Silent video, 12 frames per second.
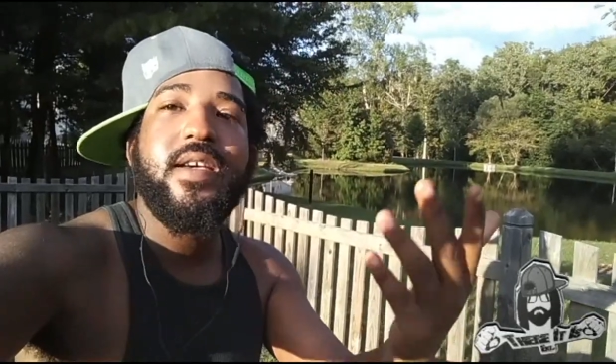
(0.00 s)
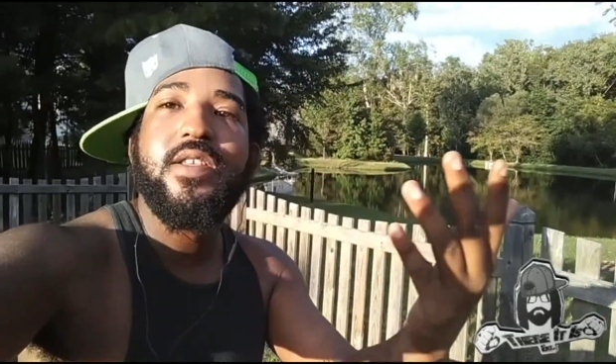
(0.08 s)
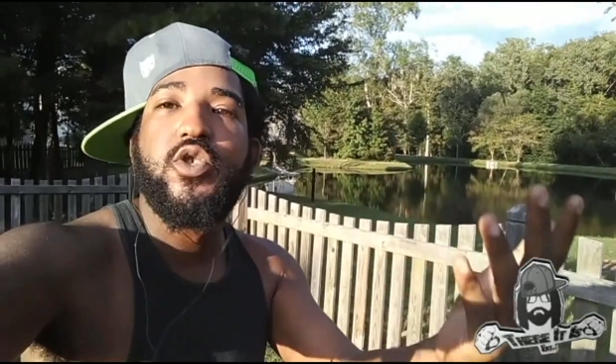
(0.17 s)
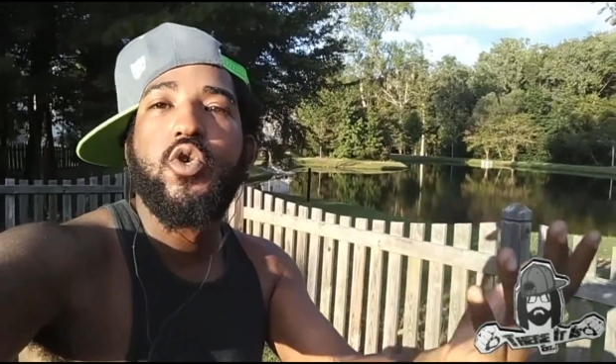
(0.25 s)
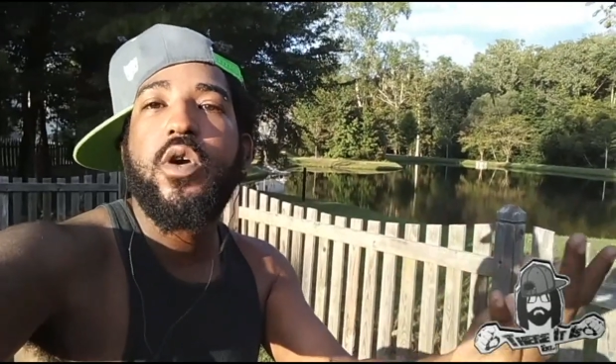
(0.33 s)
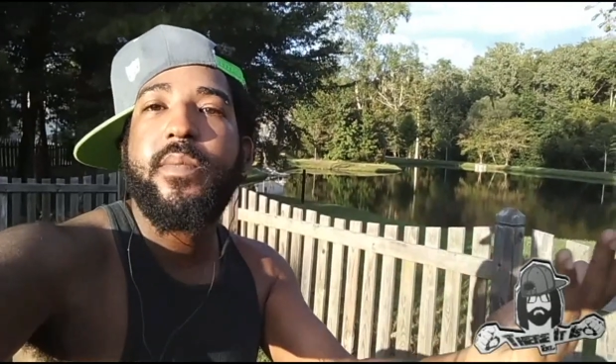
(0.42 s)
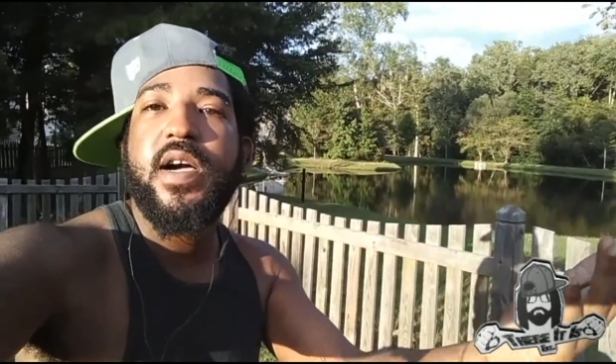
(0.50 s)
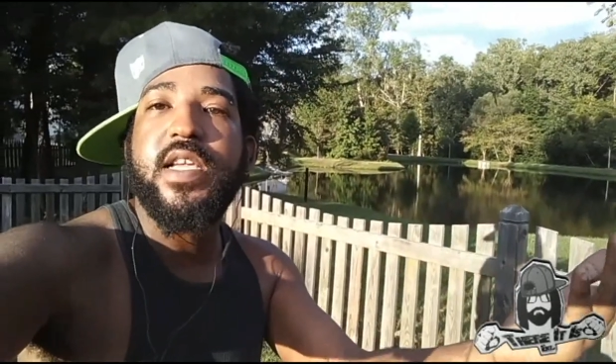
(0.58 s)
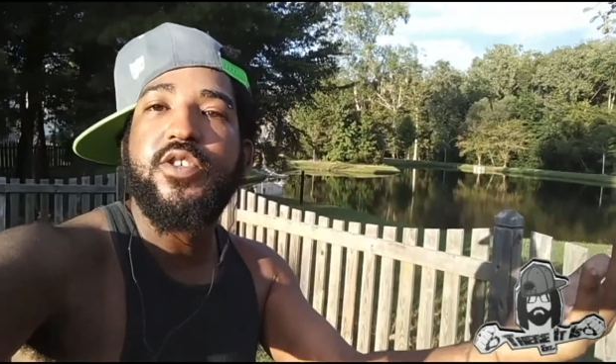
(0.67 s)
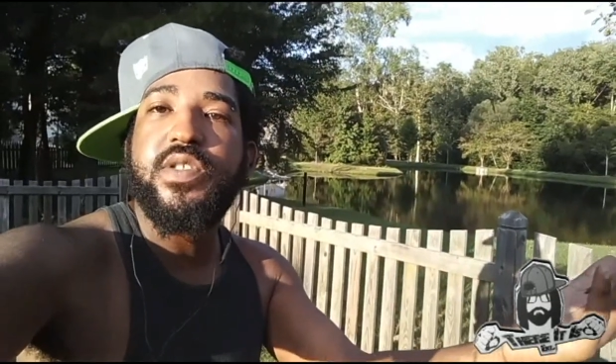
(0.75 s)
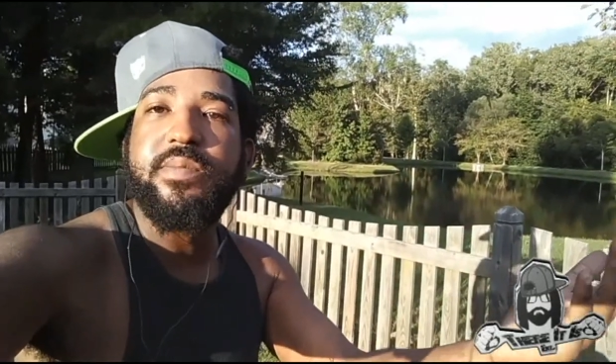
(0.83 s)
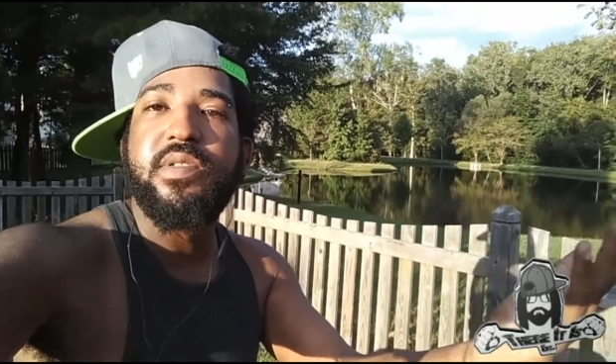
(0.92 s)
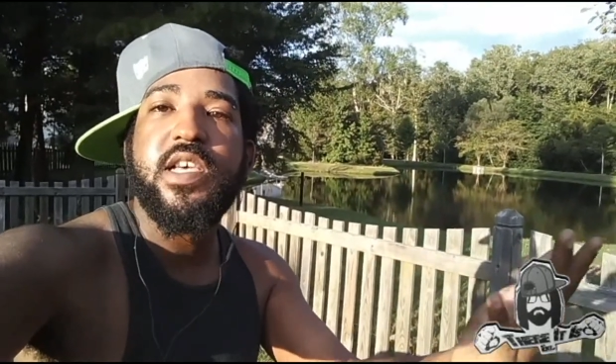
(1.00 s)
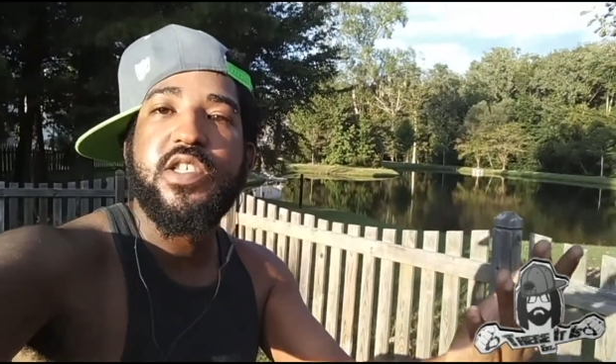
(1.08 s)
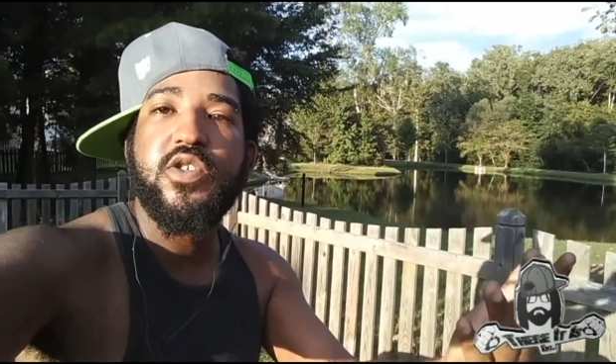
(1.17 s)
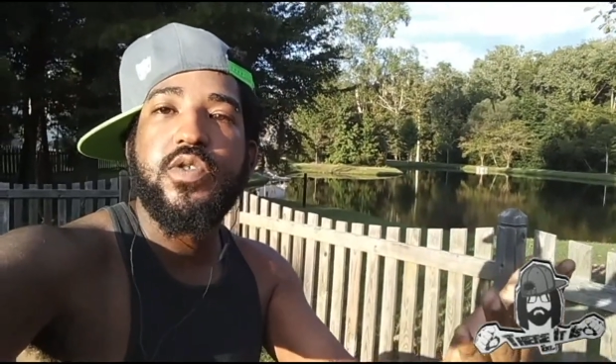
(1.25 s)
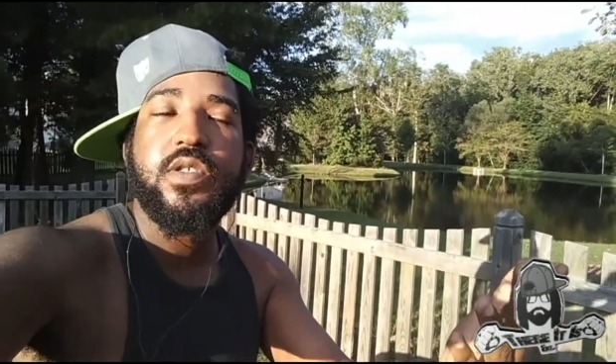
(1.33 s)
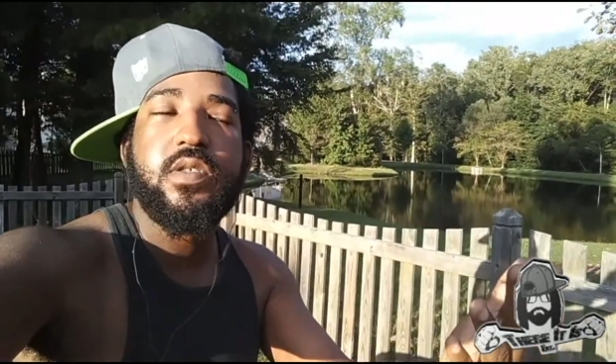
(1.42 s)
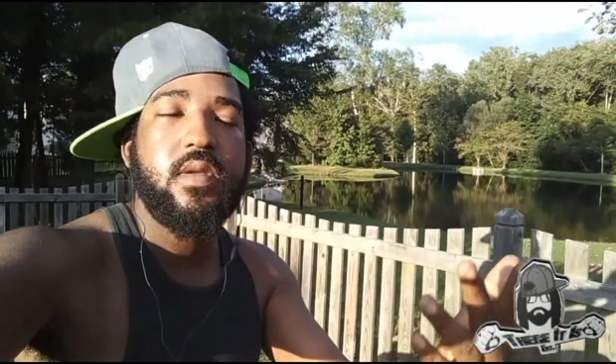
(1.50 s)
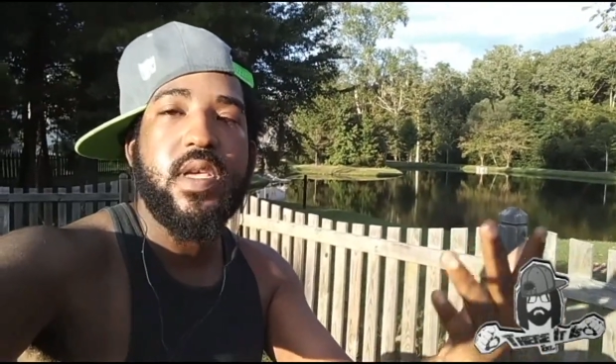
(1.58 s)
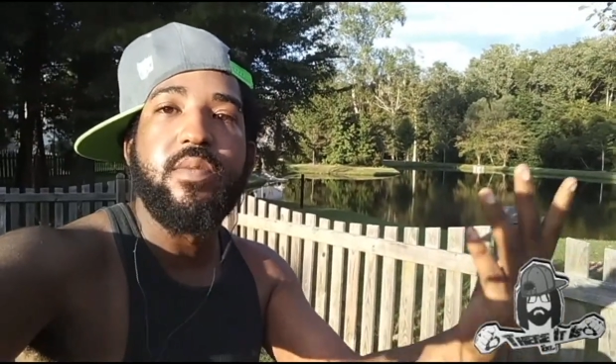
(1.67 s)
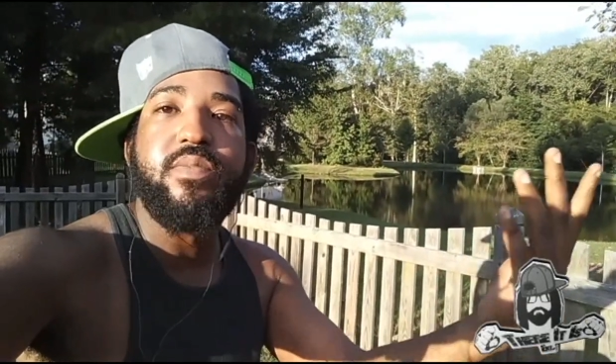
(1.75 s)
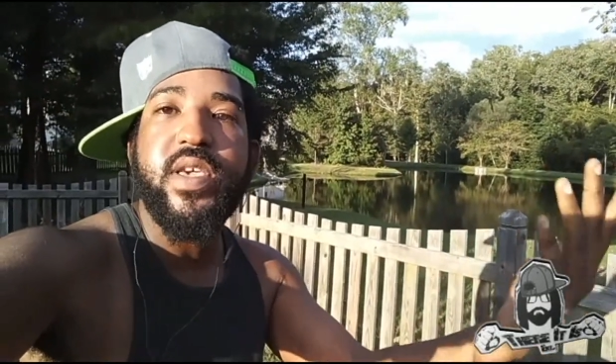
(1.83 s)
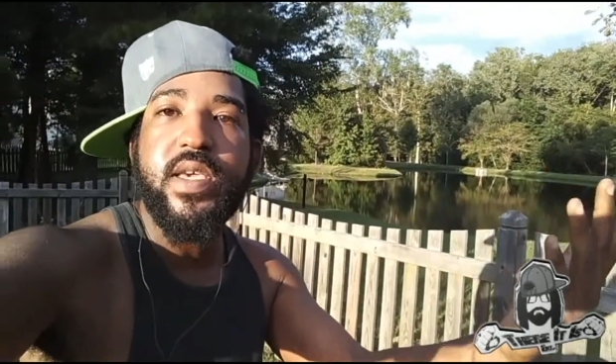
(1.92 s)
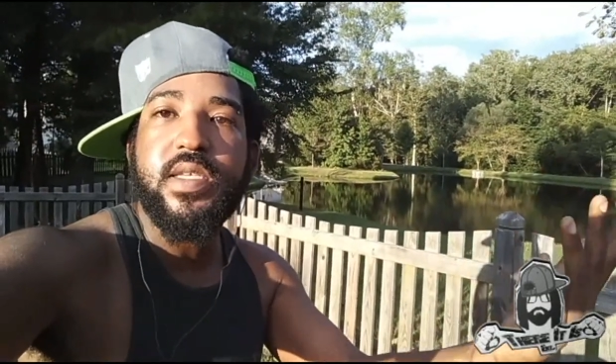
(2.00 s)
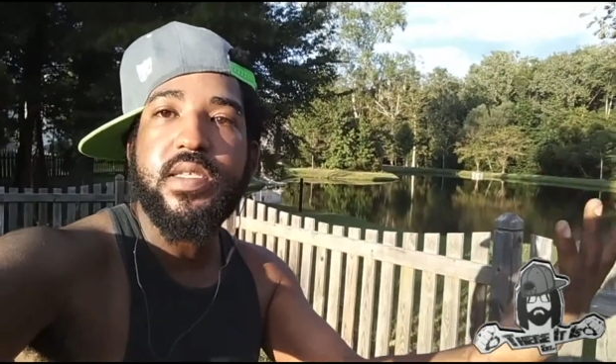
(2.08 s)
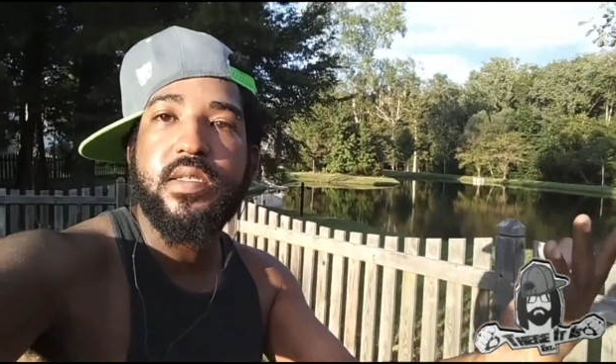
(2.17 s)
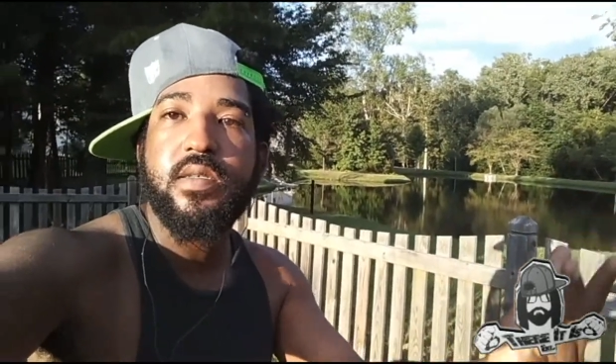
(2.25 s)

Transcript: enjoy my guilty pleasures in peace?